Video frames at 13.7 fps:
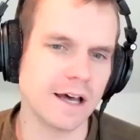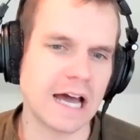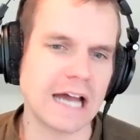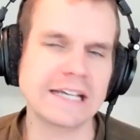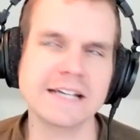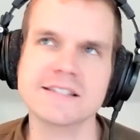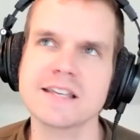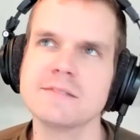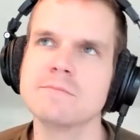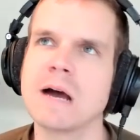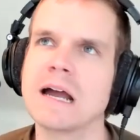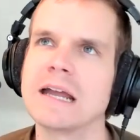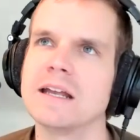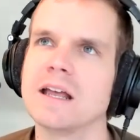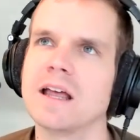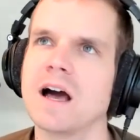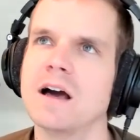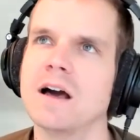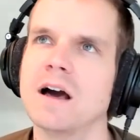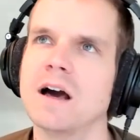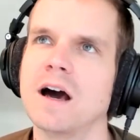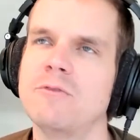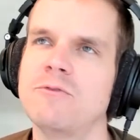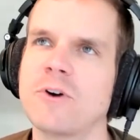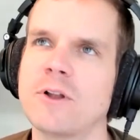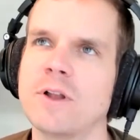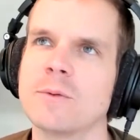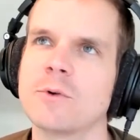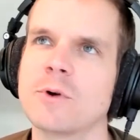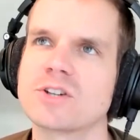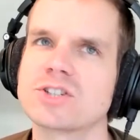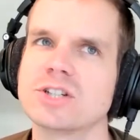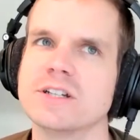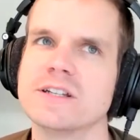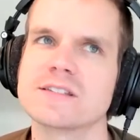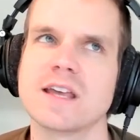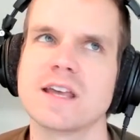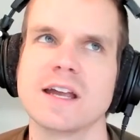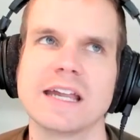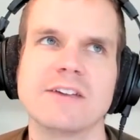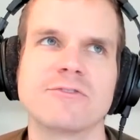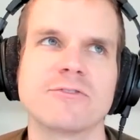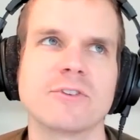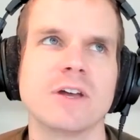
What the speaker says: guess then my a follow question is like, if